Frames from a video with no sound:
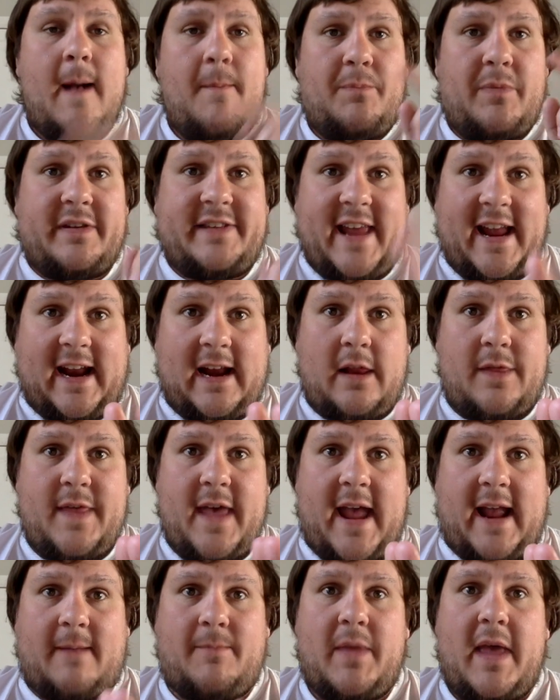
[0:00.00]
The second
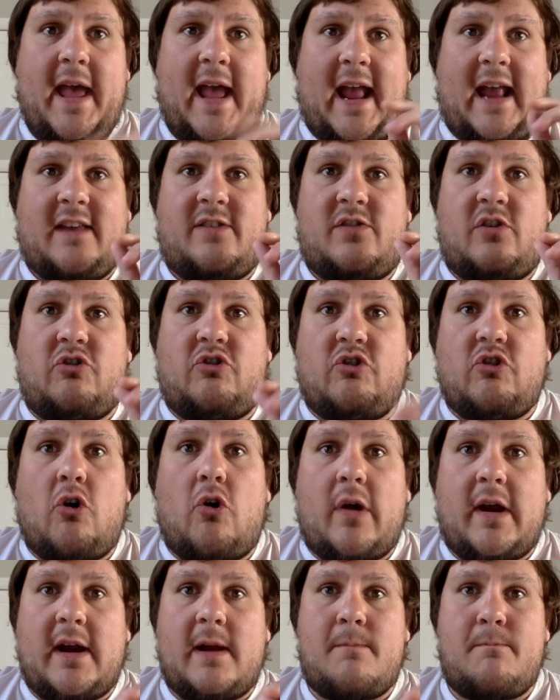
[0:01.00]
thing is to
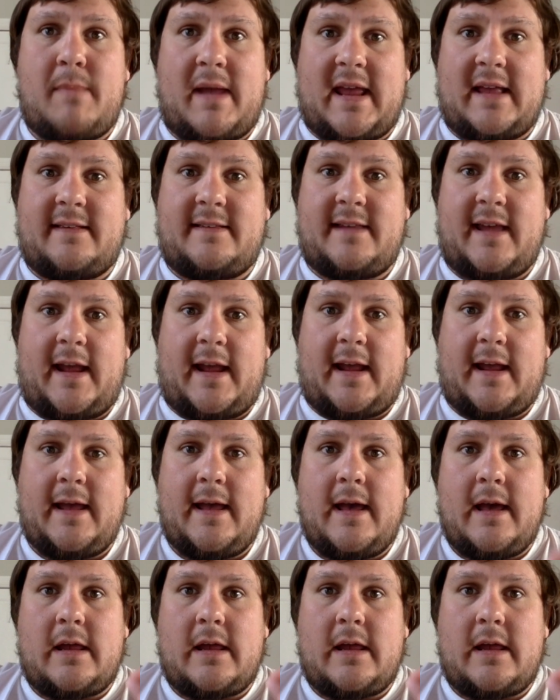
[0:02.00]
join a meeting,